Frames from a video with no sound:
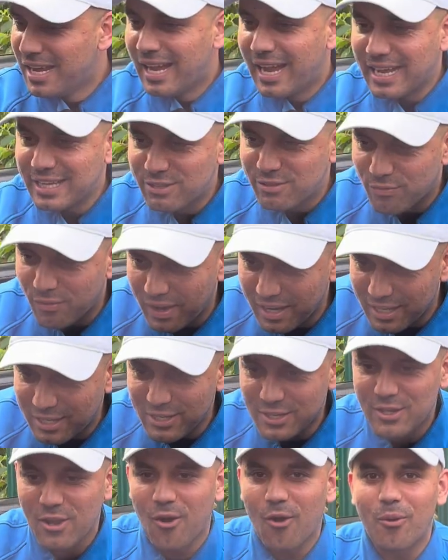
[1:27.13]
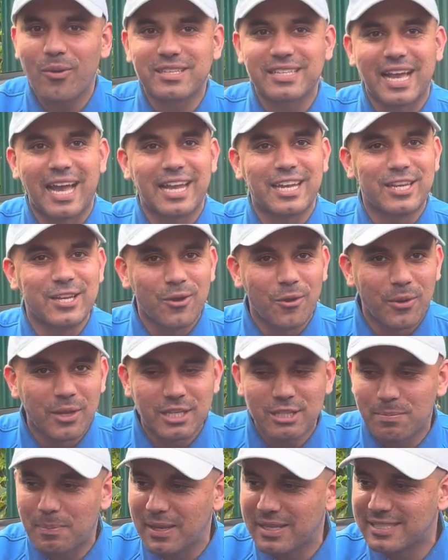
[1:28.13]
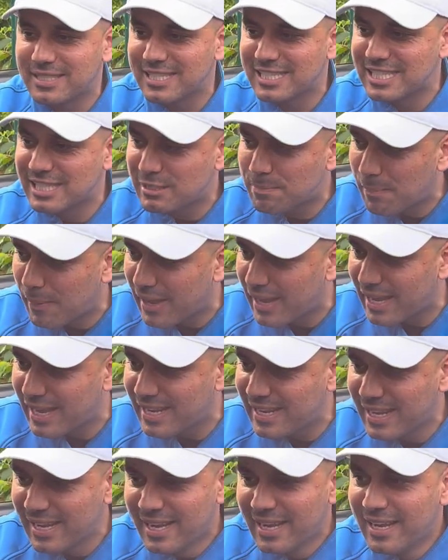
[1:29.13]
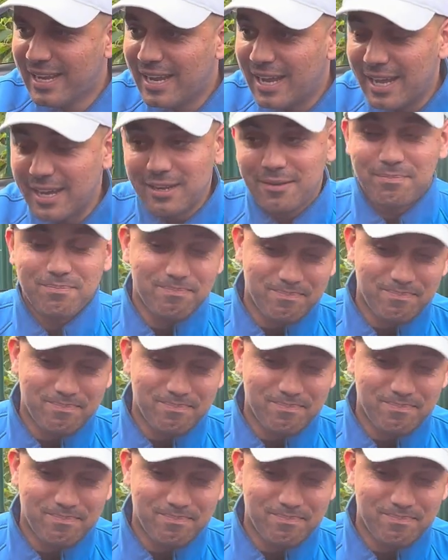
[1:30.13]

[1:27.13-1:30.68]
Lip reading: It's ready to go, it's had no expenses spared, and